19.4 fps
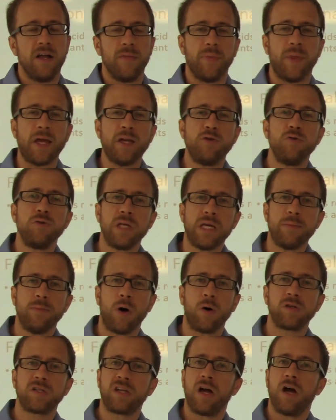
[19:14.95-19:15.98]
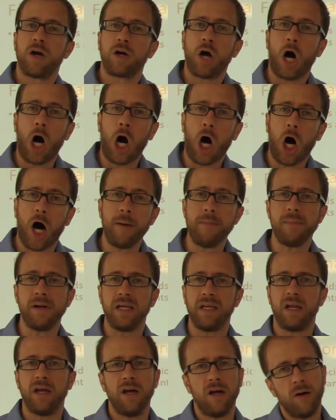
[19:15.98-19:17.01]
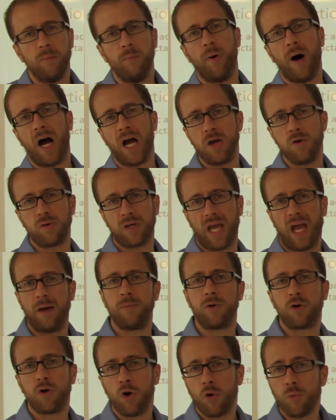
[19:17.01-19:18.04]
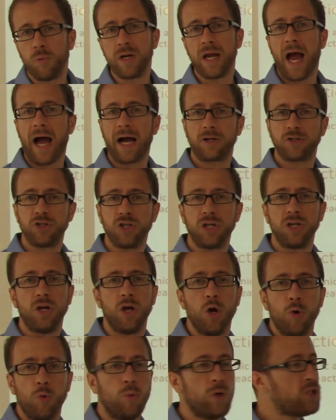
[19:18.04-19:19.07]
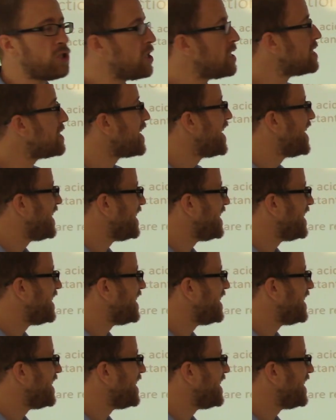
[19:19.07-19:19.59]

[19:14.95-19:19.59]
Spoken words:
They do the most common biochemical reaction, which is